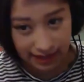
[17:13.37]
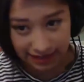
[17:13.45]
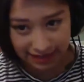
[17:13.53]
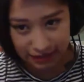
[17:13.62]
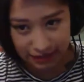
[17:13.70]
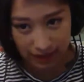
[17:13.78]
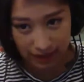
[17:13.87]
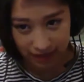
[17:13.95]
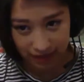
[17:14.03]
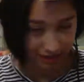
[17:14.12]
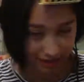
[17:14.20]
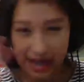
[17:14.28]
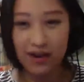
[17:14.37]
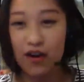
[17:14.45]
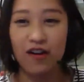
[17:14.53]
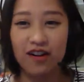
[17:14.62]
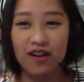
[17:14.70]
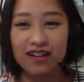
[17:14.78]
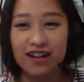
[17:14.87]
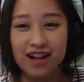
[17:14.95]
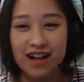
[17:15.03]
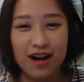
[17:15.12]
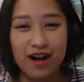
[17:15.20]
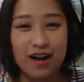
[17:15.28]
speck at all
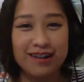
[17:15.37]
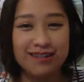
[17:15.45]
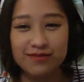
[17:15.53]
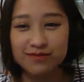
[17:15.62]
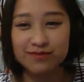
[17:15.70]
of